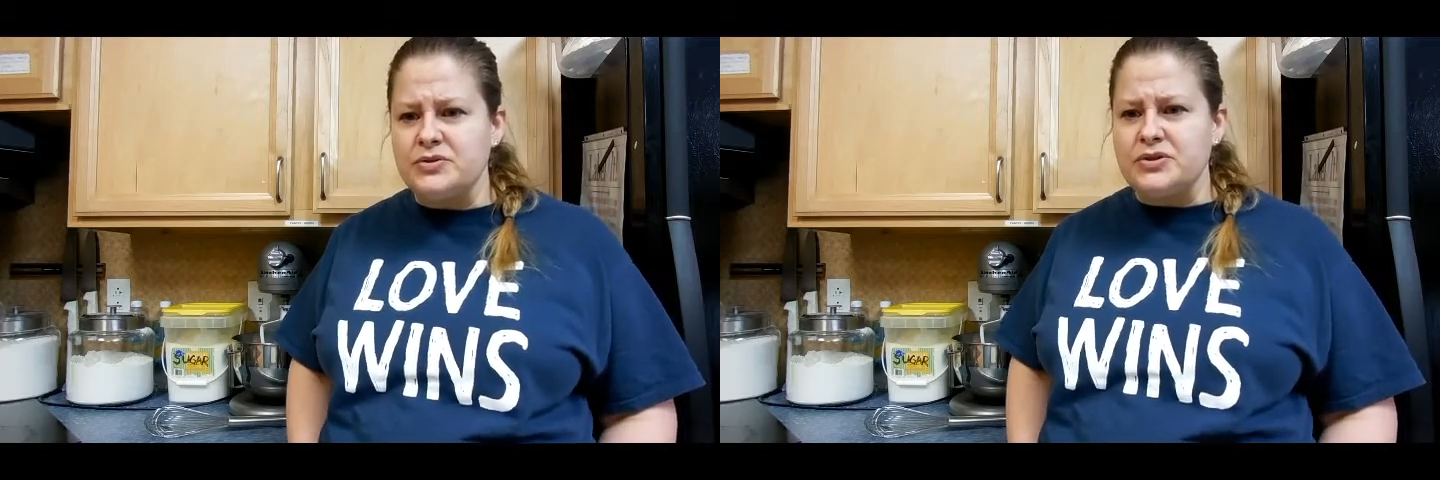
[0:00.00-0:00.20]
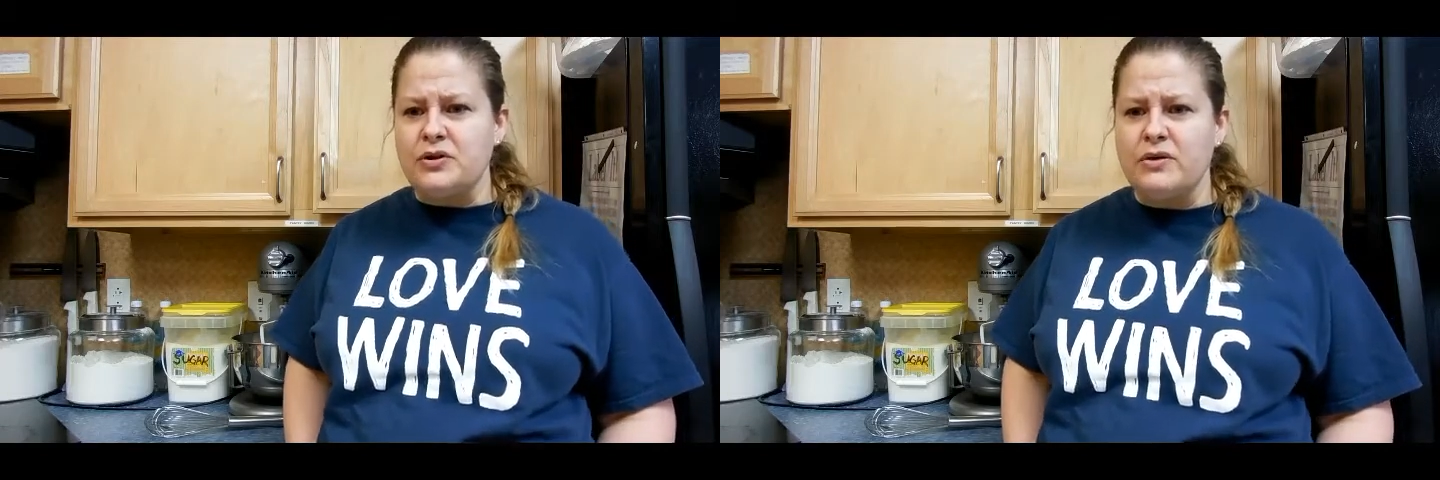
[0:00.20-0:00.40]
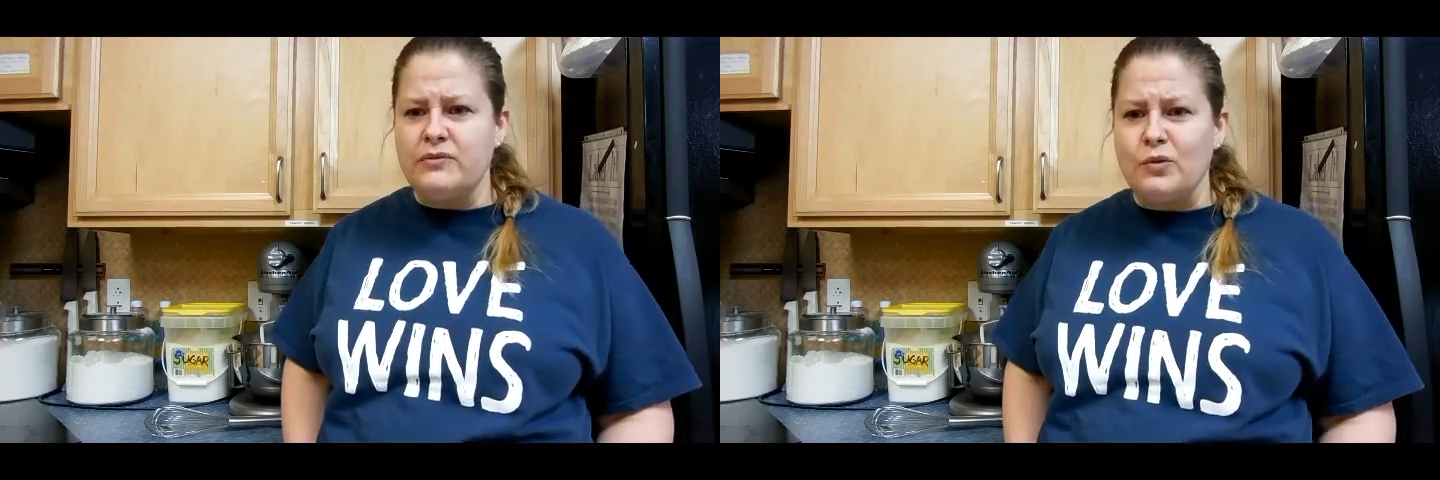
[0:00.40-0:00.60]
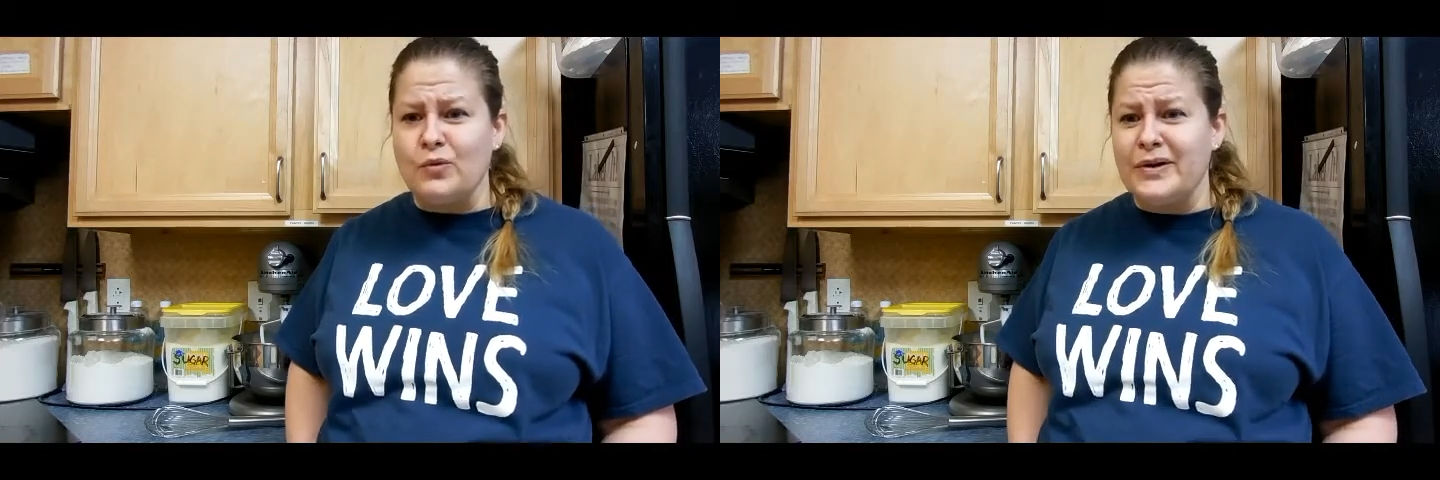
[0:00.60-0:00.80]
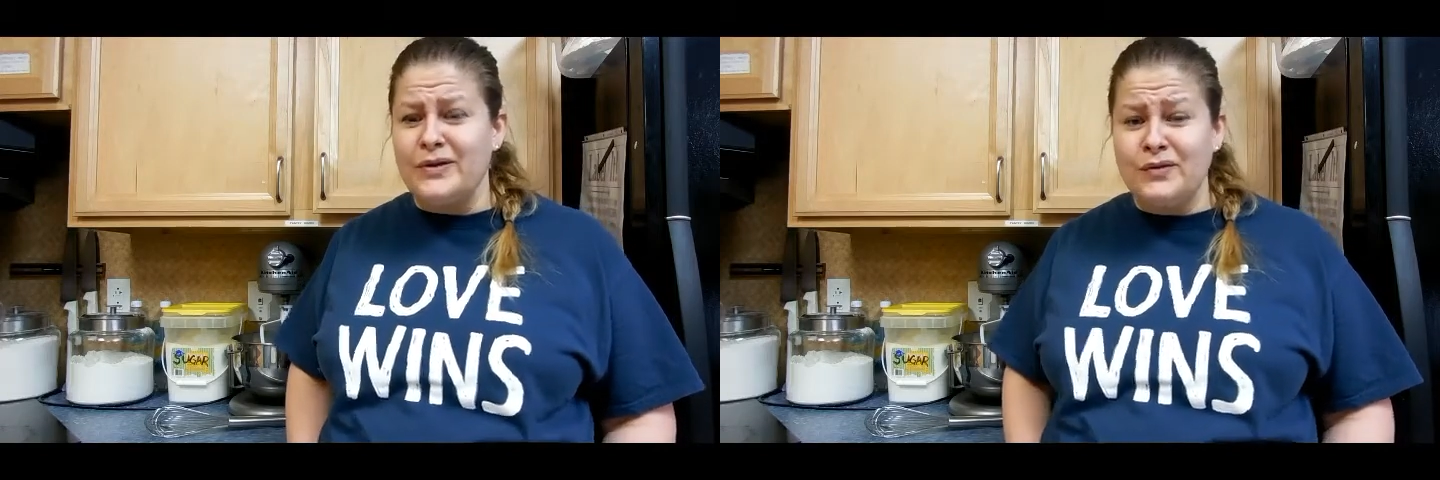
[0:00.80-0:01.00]
serve
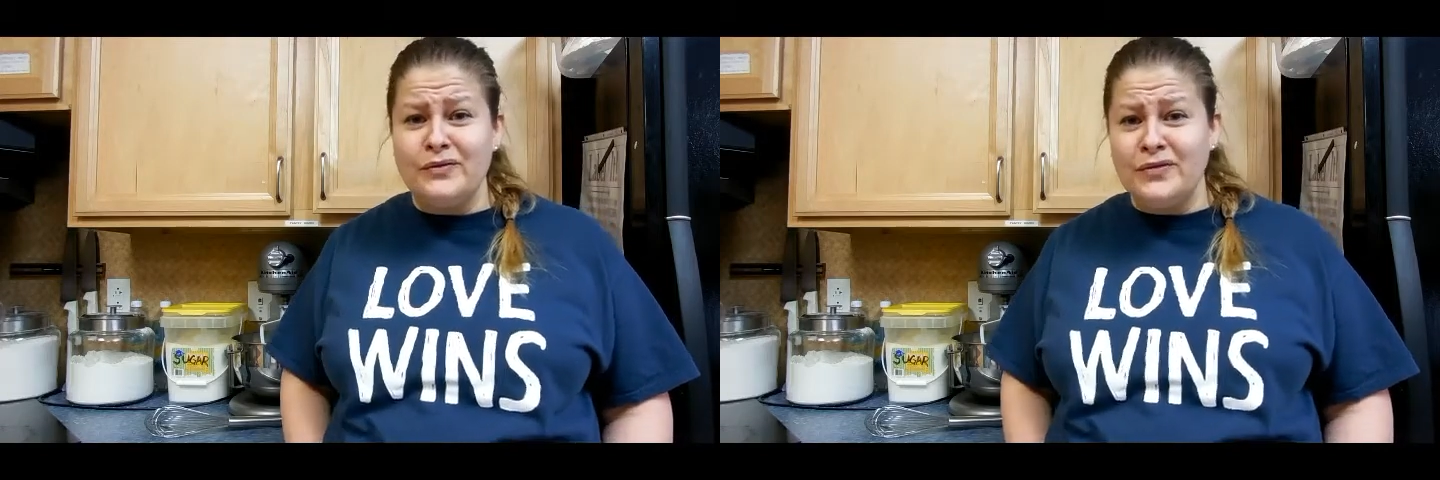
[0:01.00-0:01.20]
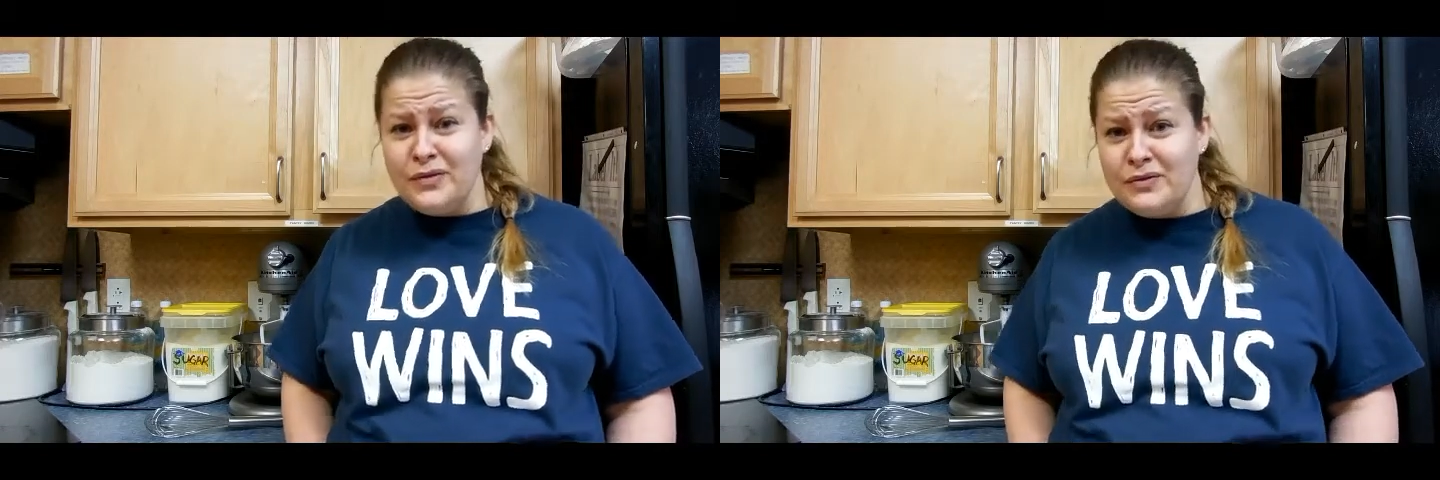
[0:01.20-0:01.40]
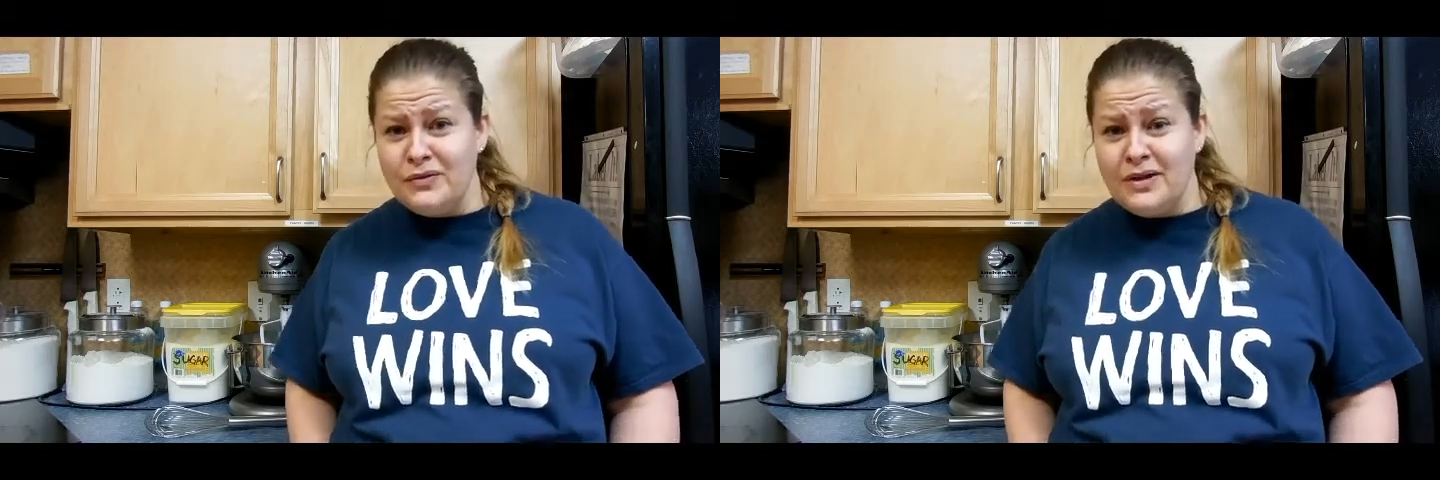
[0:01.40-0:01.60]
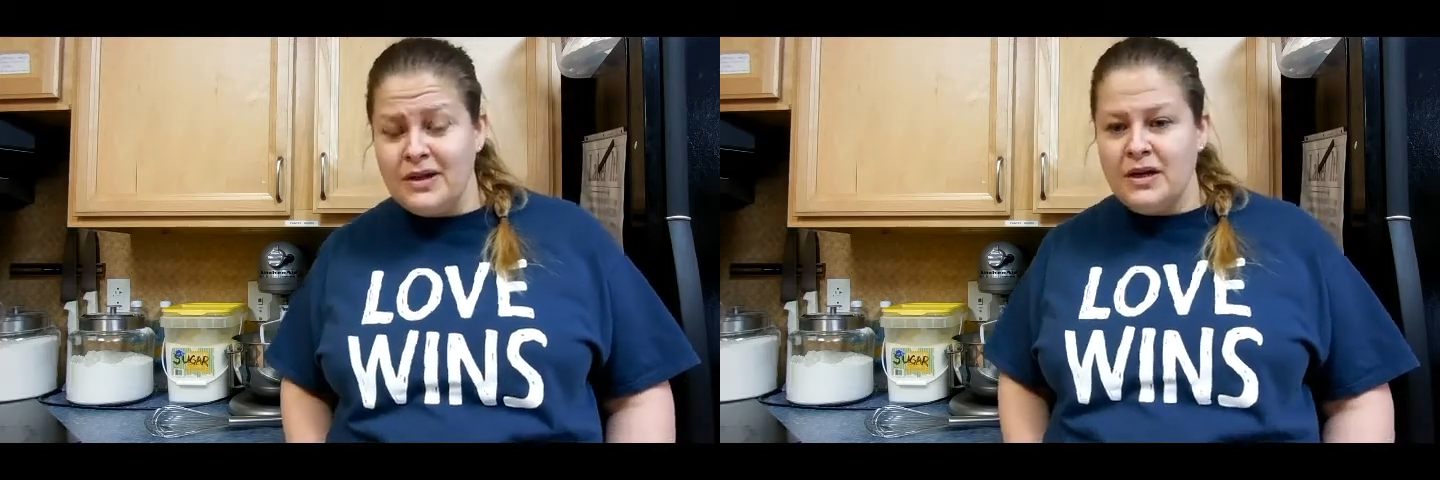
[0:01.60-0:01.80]
real food